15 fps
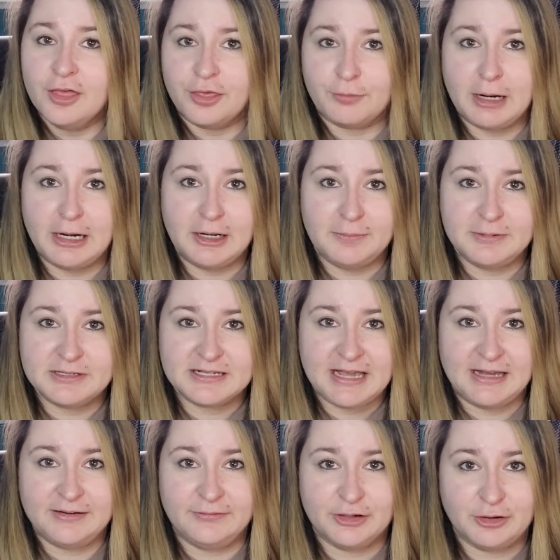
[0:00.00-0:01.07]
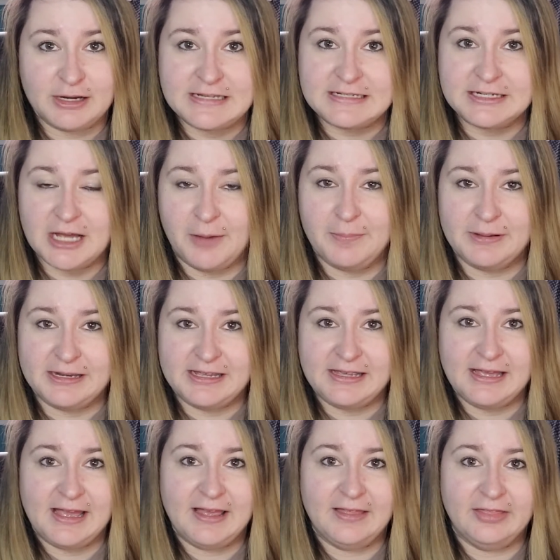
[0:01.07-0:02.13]
ThredUp is kind of a crazy company
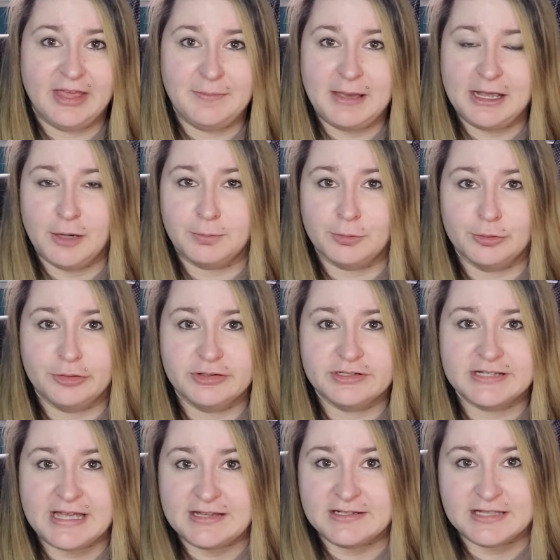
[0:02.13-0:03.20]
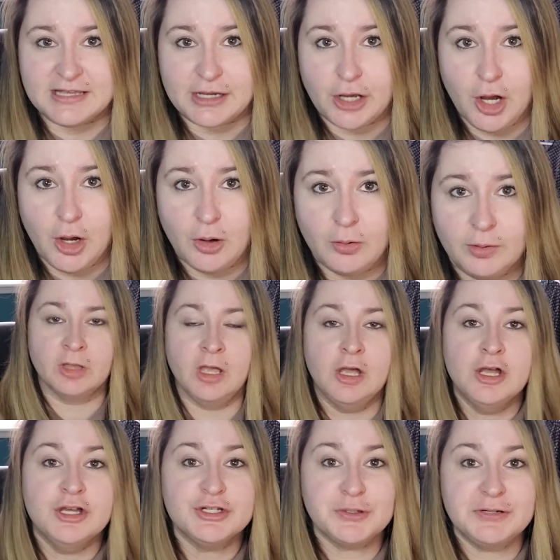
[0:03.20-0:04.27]
and they make up rules as they go.
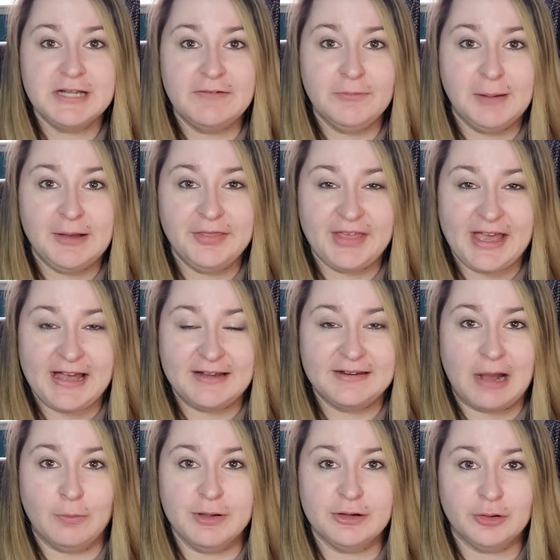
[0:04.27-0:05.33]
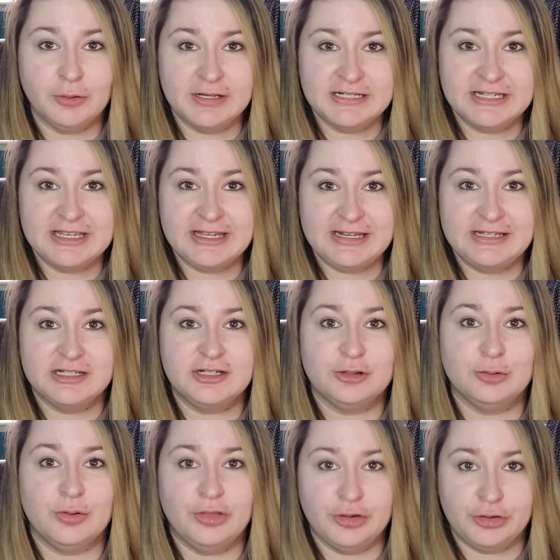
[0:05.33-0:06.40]
So enough about that. Now we are going to get
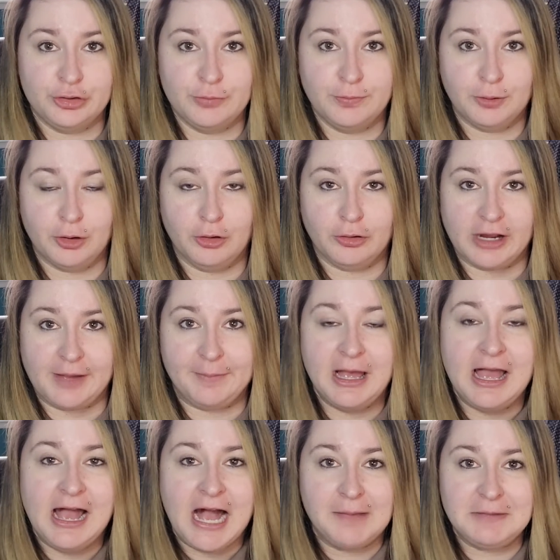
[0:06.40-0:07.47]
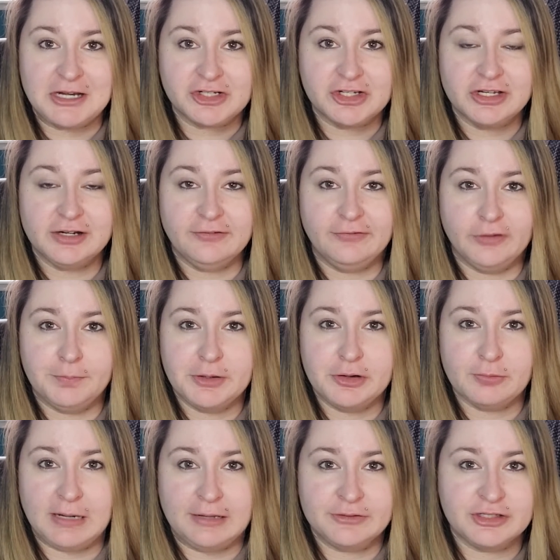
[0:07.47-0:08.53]
into the new program. I'm actually going to flip you
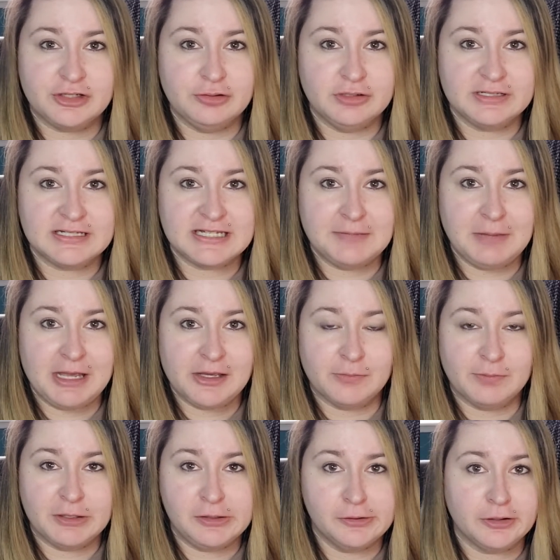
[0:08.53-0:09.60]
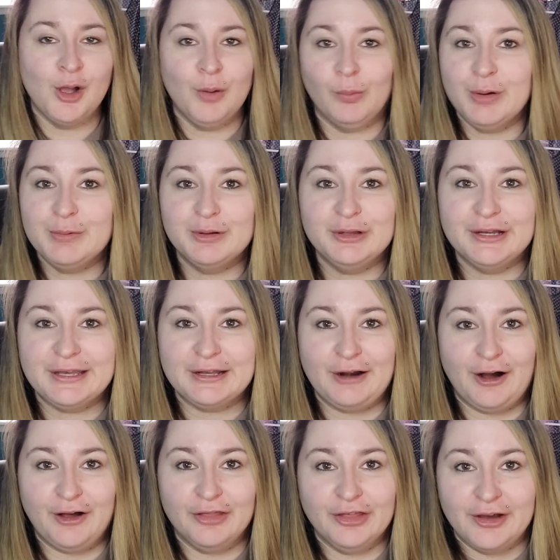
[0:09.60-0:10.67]
around so you can see my computer. We will look at
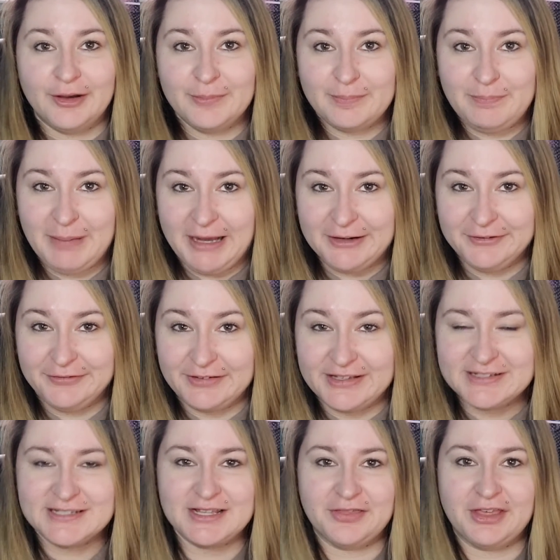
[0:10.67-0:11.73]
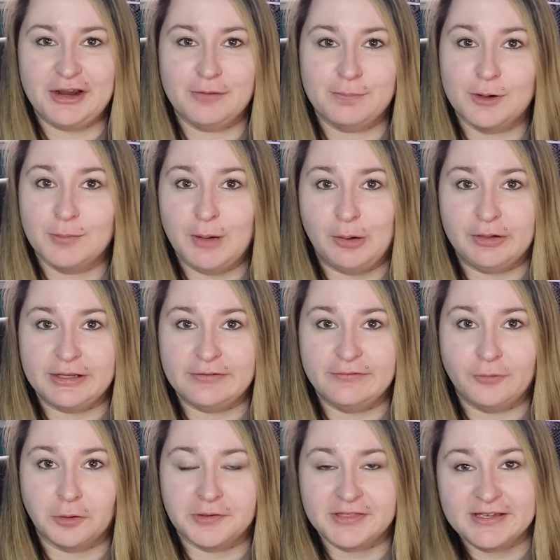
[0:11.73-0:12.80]
all the benefits that they are promoting
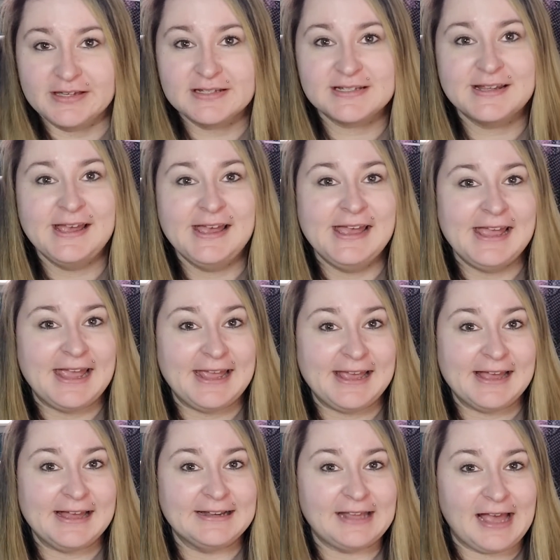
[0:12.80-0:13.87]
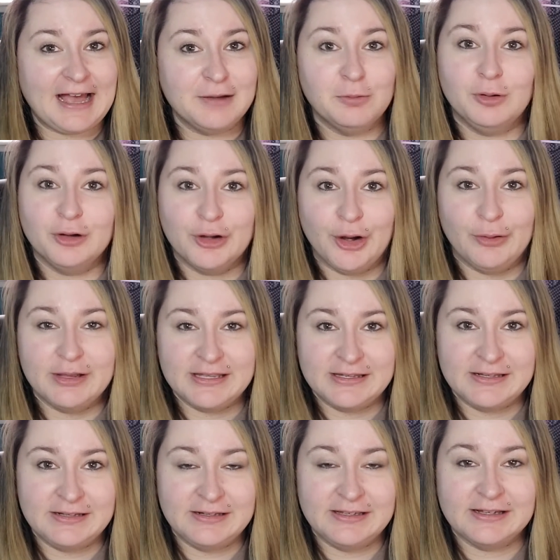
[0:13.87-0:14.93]
for this, and I will go
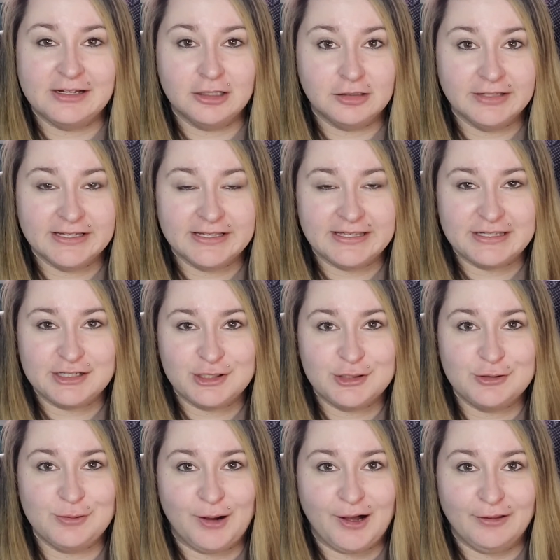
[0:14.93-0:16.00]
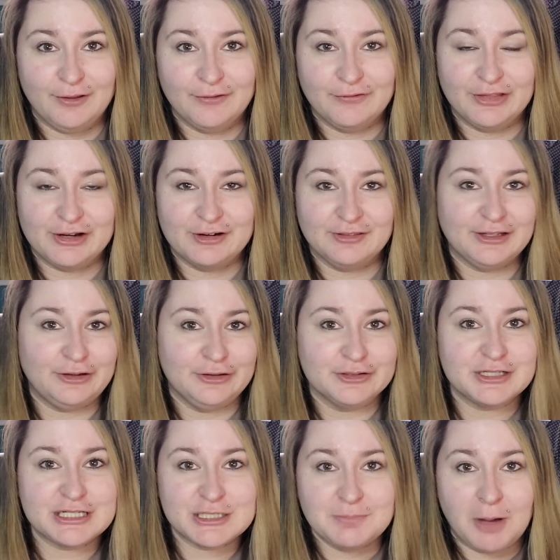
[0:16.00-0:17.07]
in and click into all of their little
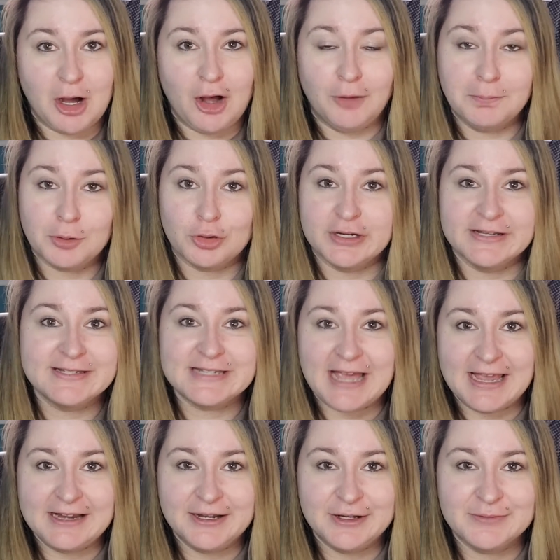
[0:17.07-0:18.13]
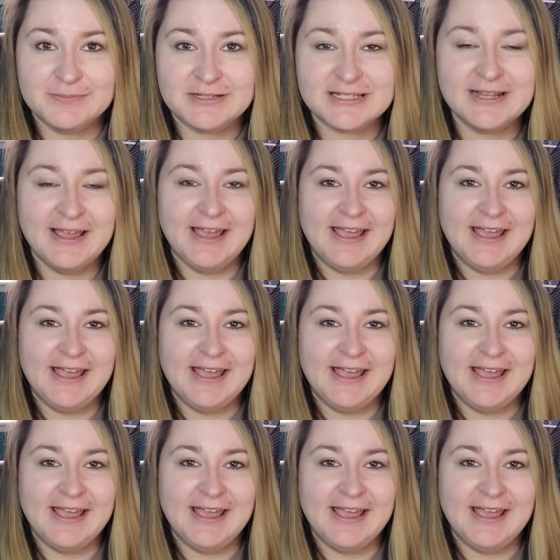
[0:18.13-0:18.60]
small print items.